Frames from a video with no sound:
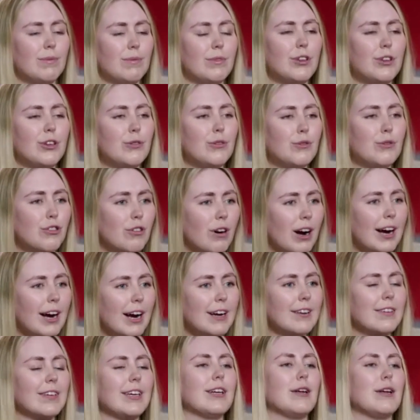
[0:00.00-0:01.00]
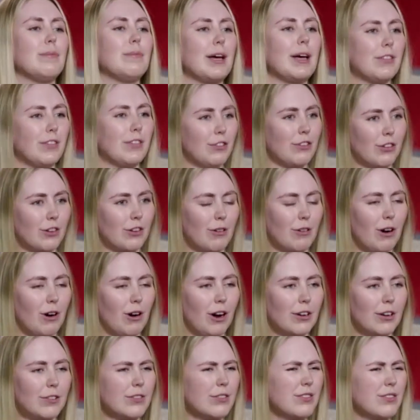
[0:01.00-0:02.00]
you trying to get a message
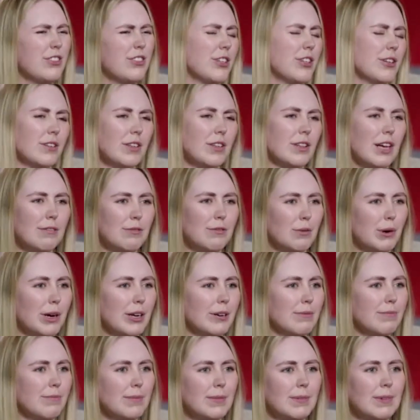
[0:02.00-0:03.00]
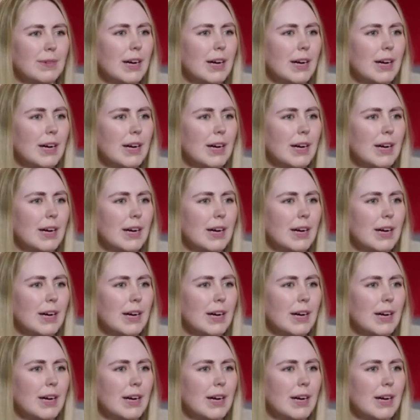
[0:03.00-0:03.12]
across to your loved one.